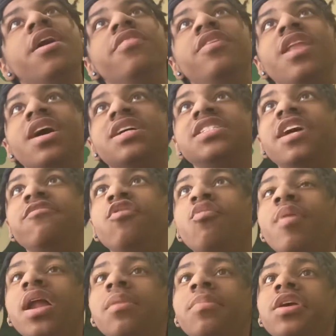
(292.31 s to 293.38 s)
The Nuggets have
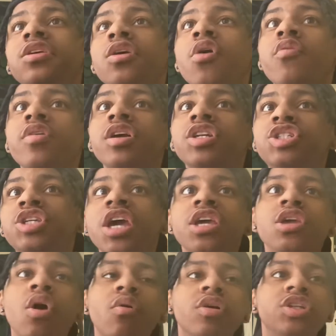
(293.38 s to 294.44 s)
nobody but Jokic. Get
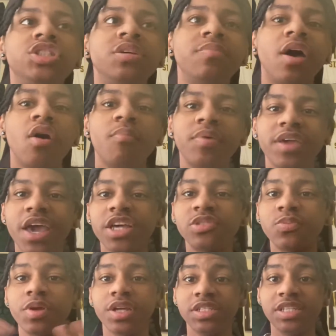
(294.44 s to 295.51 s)
Jokic some help. But guess
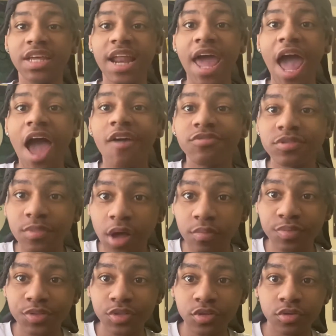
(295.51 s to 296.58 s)
what? He's going to have some help
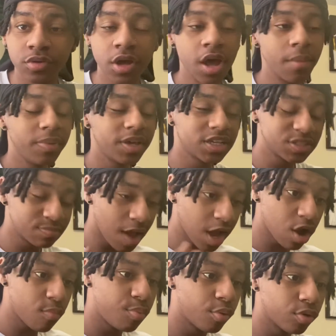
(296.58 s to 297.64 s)
soon because
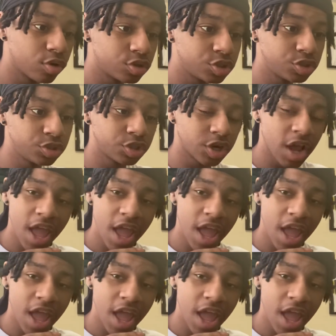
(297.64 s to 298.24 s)
Michael Porter Jr.